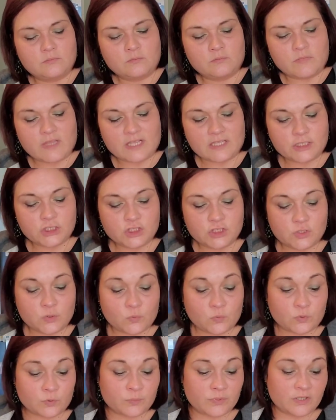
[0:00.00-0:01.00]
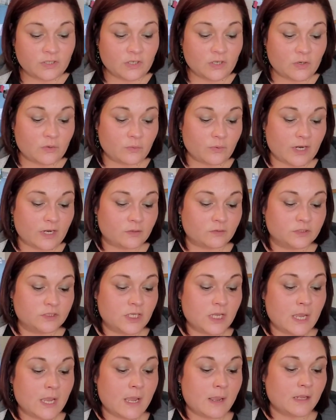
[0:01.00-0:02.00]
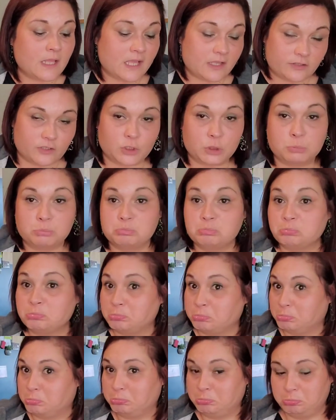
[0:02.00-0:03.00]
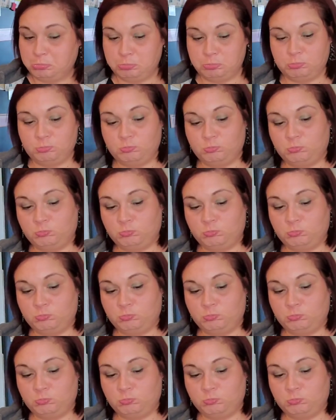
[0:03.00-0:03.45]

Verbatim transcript: Melagin orbit around Heather. Mm.